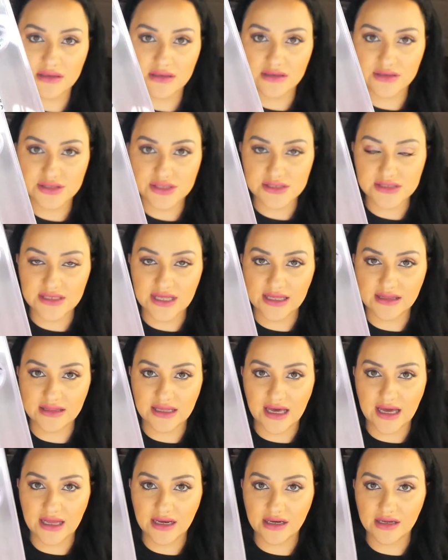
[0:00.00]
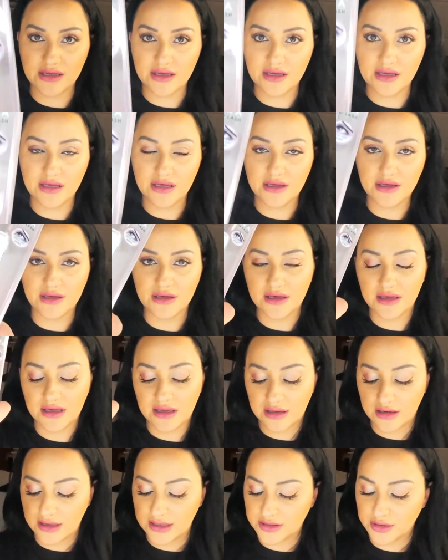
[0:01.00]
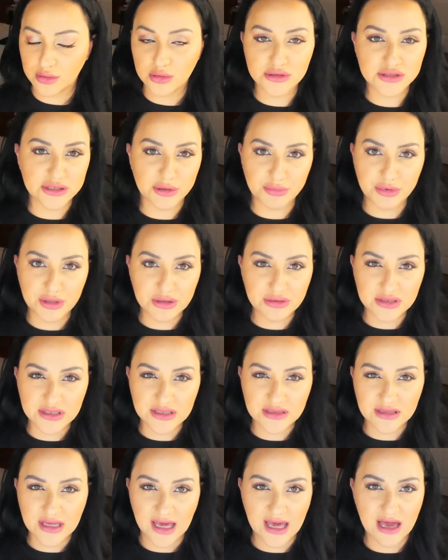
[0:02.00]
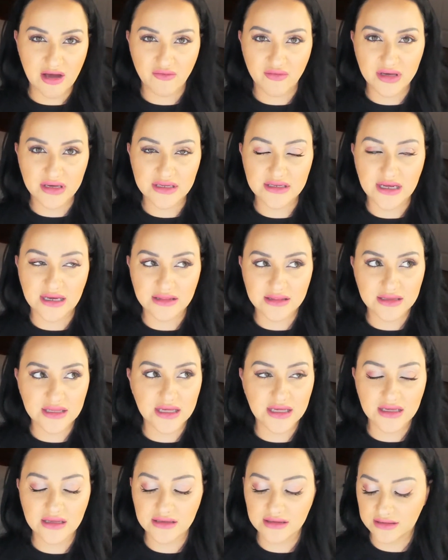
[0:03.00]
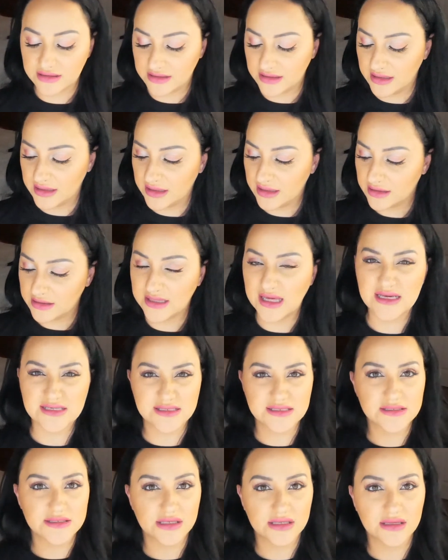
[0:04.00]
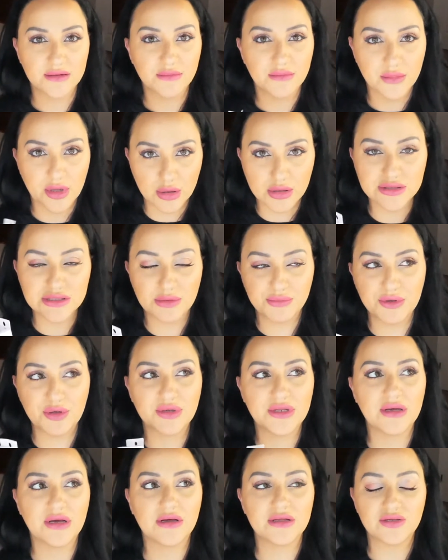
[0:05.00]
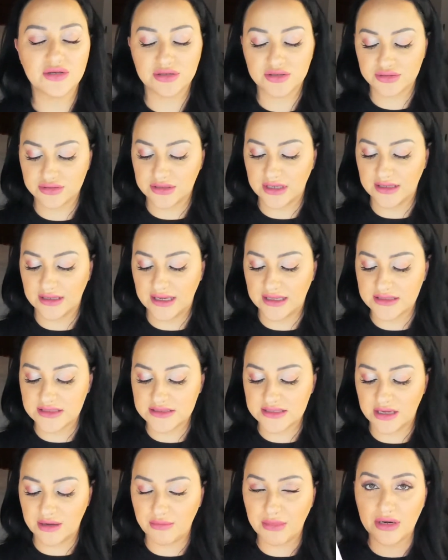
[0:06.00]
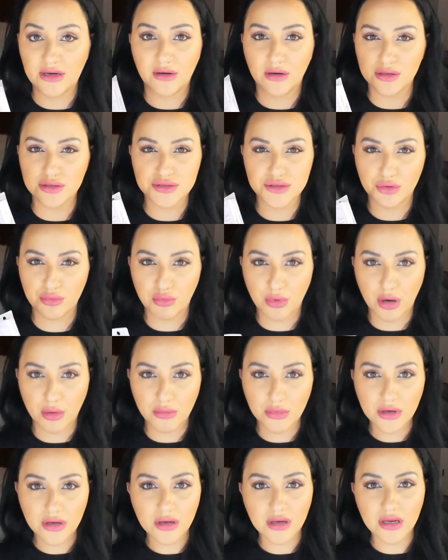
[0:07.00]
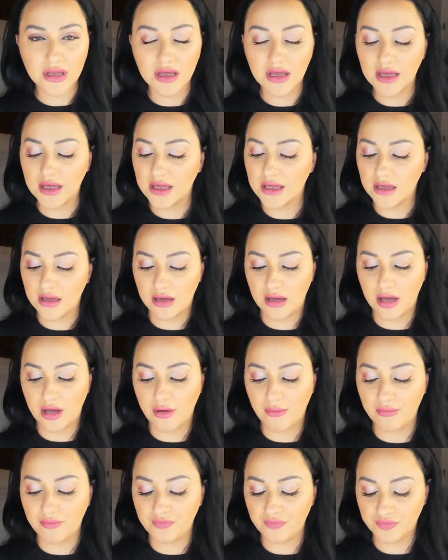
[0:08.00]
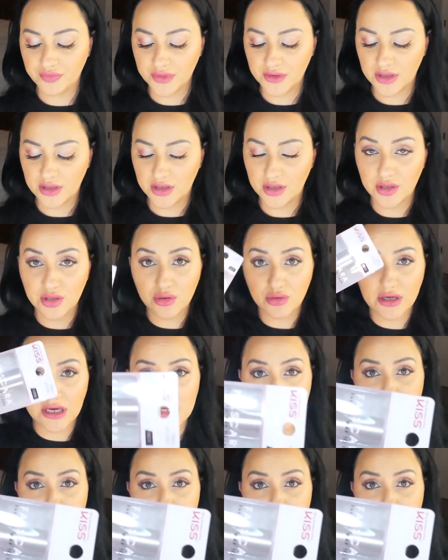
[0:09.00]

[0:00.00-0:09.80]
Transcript: just like that, at Ulta Beauty they have it, I think. Yes, Ulta Beauty got them, and also Walmart. You can